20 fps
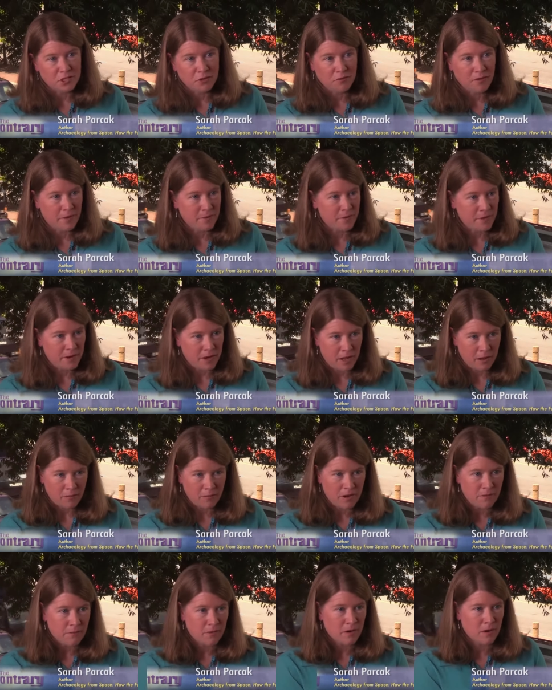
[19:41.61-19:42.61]
You've got the Nile
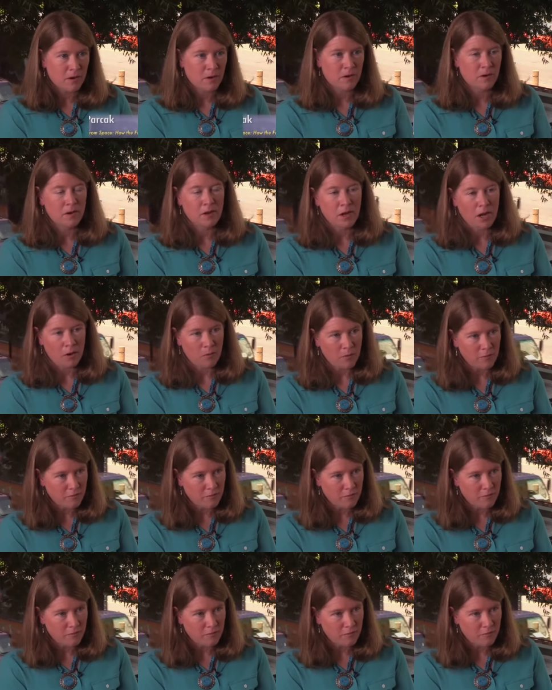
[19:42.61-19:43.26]
River, you know,